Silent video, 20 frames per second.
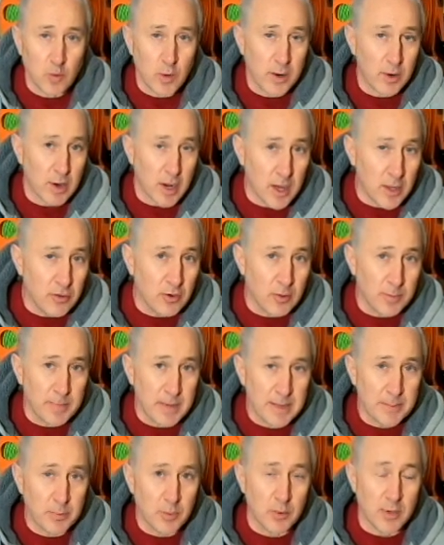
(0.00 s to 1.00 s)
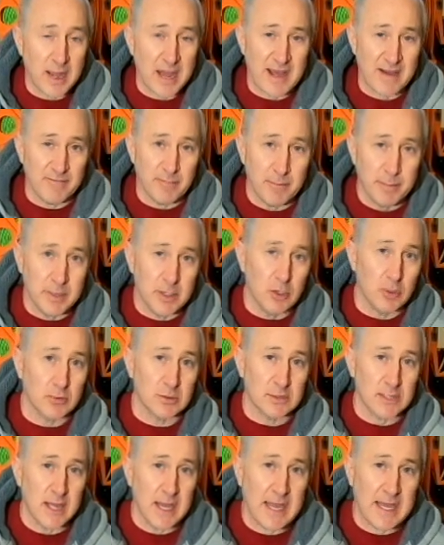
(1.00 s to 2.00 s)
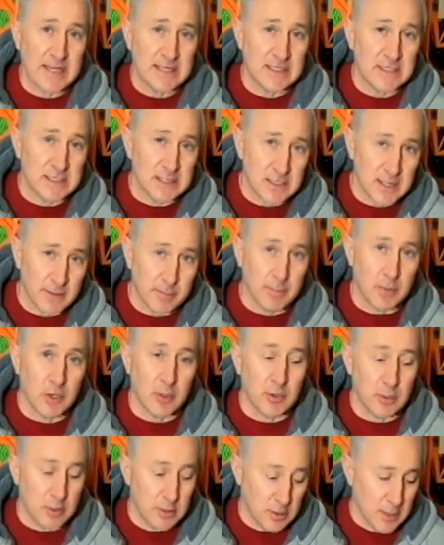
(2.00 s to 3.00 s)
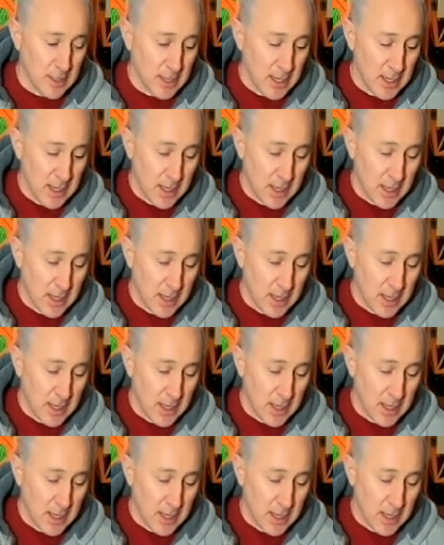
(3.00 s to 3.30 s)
where other people have built a similar